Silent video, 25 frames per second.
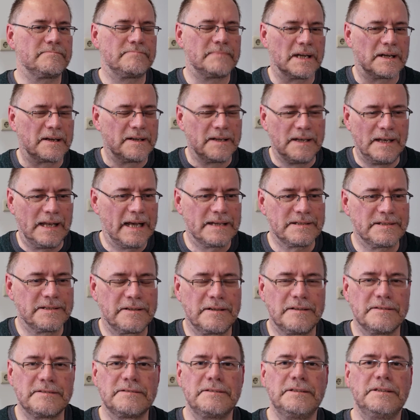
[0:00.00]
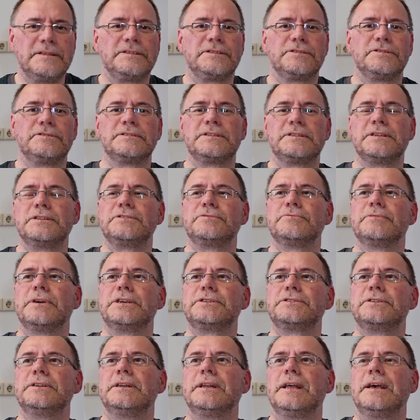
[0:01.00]
the classical
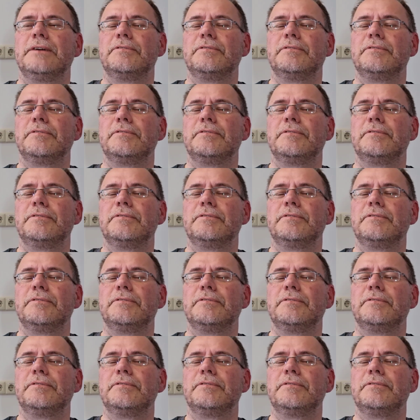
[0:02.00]
situation in